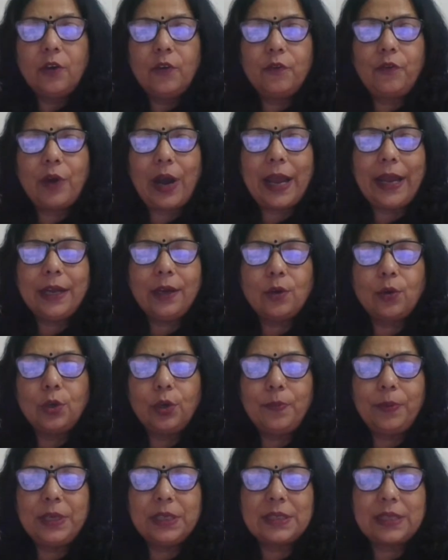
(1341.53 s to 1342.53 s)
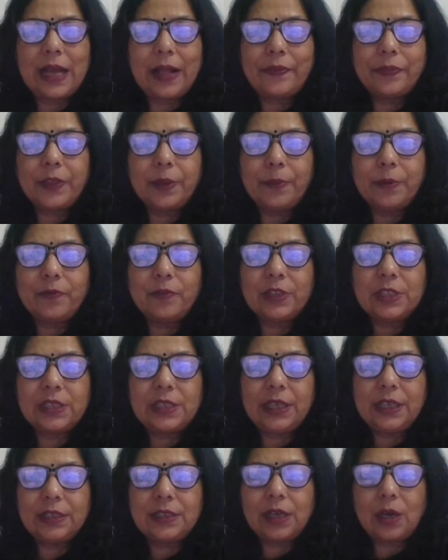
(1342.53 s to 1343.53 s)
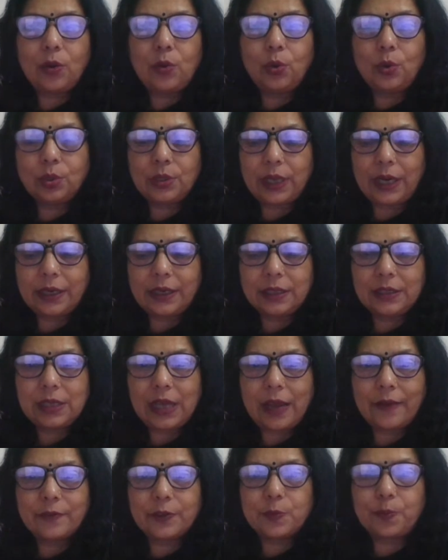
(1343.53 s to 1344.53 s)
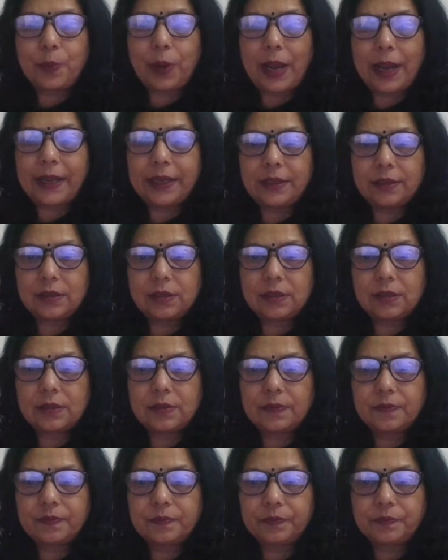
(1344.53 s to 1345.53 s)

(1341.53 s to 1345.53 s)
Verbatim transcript: Y could be xanthem in which seeds are hooked, that is have spines.